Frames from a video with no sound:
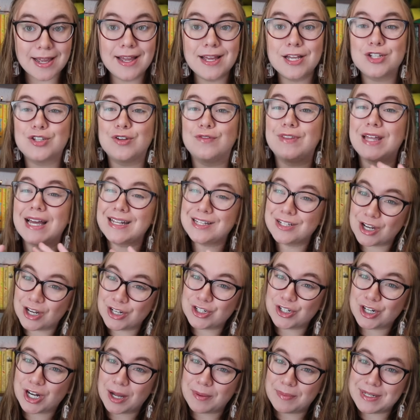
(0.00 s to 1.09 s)
So if that's not
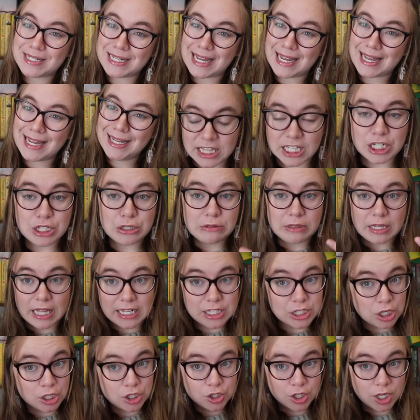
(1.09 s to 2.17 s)
your cup of tea, then that's
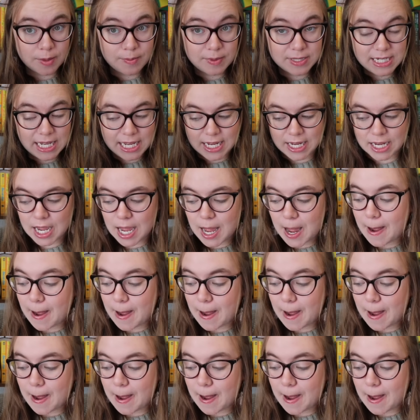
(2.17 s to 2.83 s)
not your cup of tea.